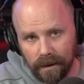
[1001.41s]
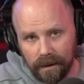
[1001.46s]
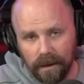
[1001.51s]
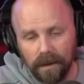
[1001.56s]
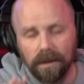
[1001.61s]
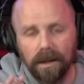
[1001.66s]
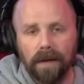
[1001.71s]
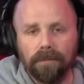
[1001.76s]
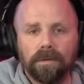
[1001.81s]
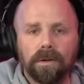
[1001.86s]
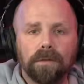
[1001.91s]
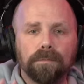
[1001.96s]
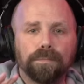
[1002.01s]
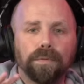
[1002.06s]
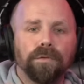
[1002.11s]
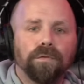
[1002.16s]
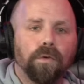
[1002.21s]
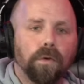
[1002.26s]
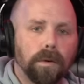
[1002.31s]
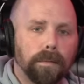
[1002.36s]
the level of
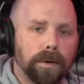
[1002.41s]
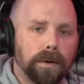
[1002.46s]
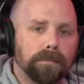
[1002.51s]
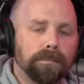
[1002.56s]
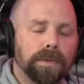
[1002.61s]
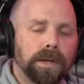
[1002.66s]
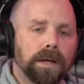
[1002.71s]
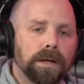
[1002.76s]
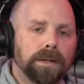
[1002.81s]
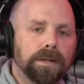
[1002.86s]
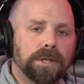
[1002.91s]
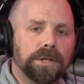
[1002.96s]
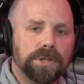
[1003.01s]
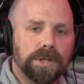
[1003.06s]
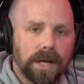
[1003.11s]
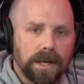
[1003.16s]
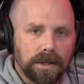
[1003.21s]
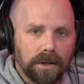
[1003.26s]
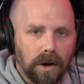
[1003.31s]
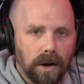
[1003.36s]
performer that
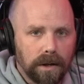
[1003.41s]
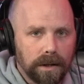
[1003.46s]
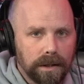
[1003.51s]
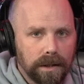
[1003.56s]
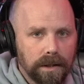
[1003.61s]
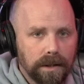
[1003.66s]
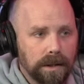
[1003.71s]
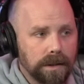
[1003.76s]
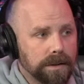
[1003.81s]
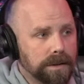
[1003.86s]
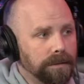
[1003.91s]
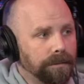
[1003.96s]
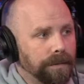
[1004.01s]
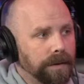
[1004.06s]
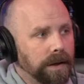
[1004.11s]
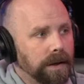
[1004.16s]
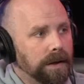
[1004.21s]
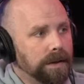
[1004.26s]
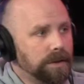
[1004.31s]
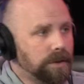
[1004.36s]
Jade Cargill is.
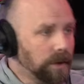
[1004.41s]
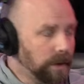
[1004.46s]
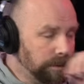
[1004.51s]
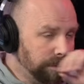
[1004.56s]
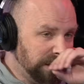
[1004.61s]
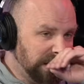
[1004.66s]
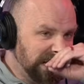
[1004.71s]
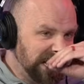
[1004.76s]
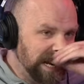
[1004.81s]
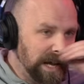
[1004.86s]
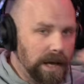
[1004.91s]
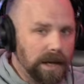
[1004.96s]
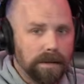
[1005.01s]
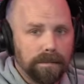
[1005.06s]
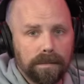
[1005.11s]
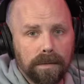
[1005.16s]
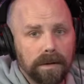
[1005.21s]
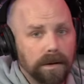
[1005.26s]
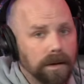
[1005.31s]
In terms of the name,